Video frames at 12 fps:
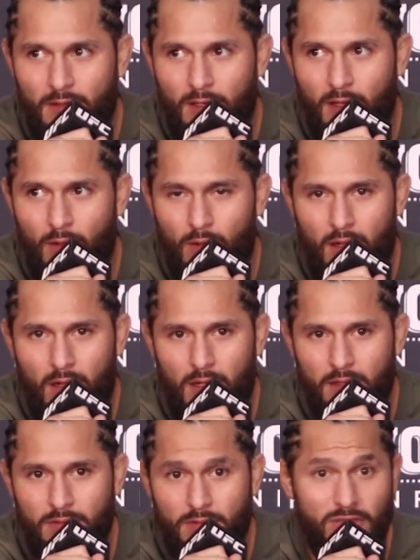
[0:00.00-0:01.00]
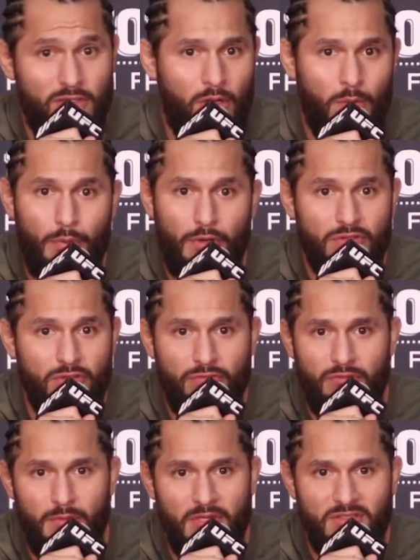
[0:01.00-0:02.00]
You know, there's nothing personal
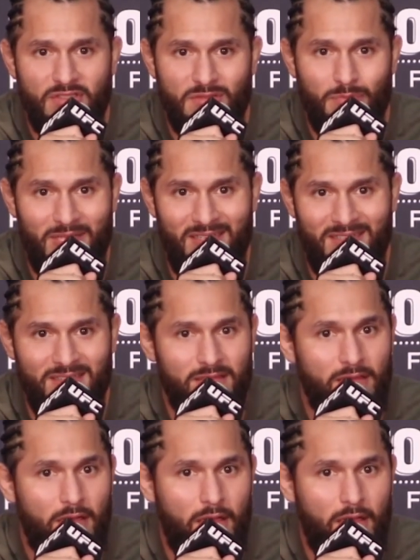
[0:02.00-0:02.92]
for me. It's just business.